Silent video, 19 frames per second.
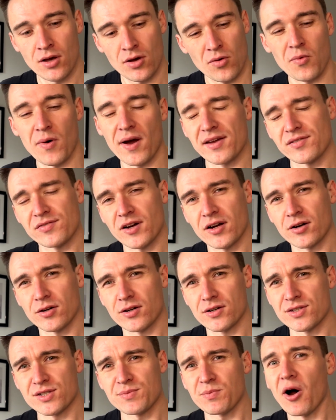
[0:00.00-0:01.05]
Wayfarer
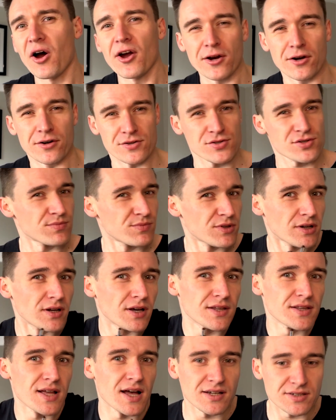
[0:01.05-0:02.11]
inspired or something
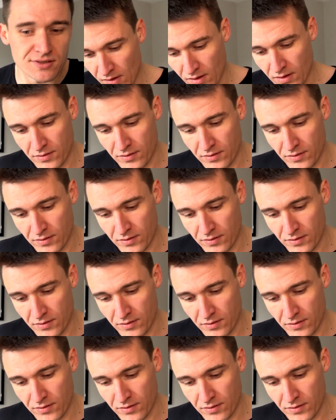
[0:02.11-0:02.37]
like that.